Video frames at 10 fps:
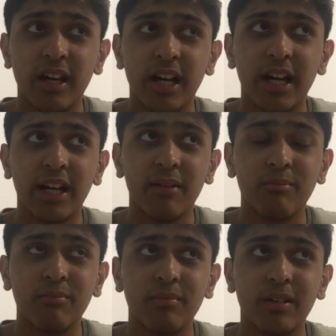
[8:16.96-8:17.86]

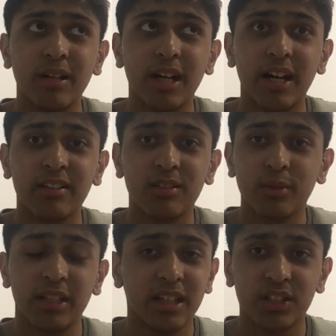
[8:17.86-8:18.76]
So we
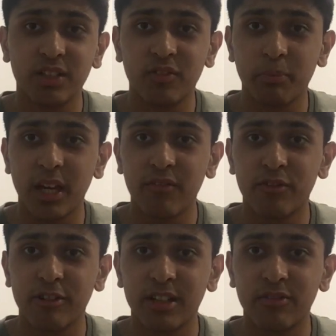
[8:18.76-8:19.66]
didn't actually have to pay
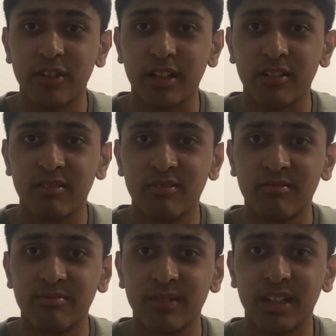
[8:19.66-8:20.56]
for anything
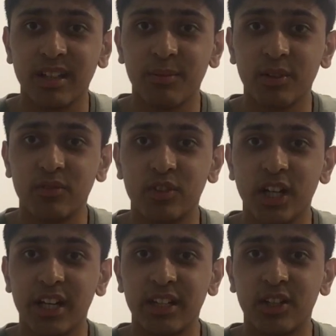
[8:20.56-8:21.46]
in terms of
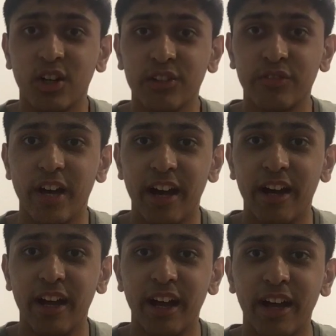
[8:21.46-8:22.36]
journey costs there.
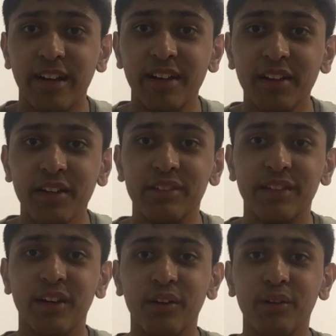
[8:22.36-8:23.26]

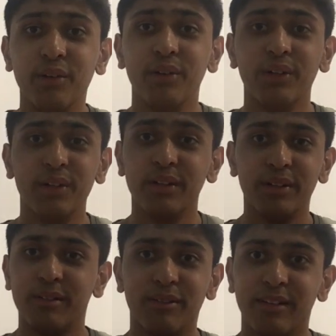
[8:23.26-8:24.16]
So,
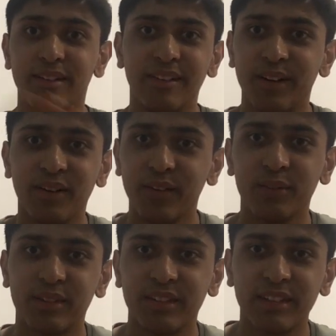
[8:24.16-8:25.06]
it
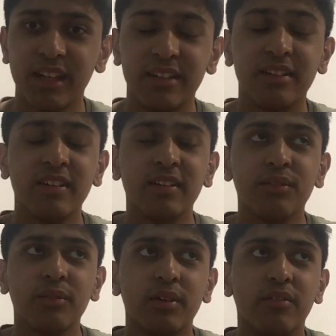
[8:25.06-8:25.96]
was insane.
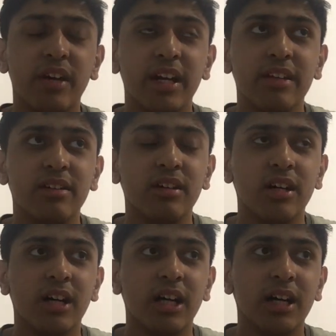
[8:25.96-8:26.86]
Then,
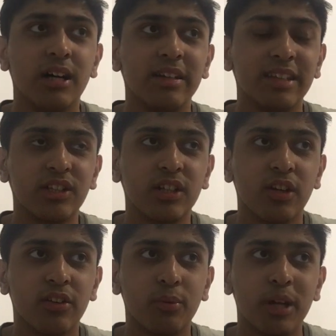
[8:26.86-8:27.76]
essentially
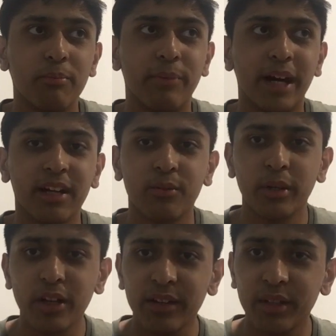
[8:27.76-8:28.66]
on the way back, we
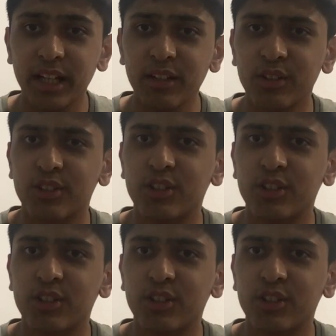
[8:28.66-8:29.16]
kind of got